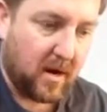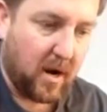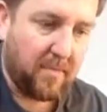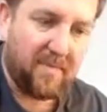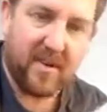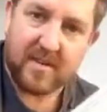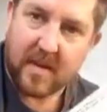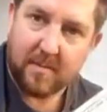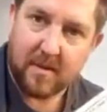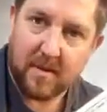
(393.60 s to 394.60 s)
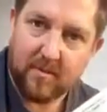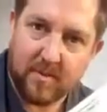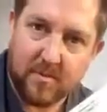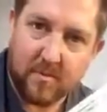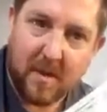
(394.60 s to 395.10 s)
I prefer to keep it in the
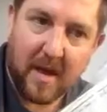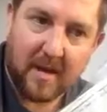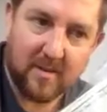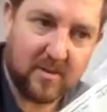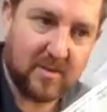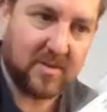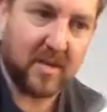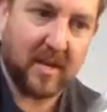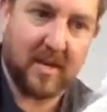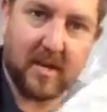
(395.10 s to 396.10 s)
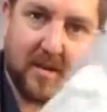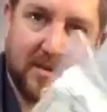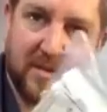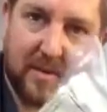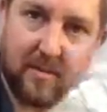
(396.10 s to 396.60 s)
original bag and just seal it in a
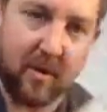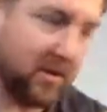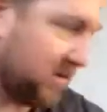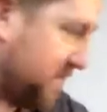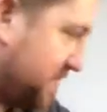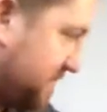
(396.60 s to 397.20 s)
ziplock.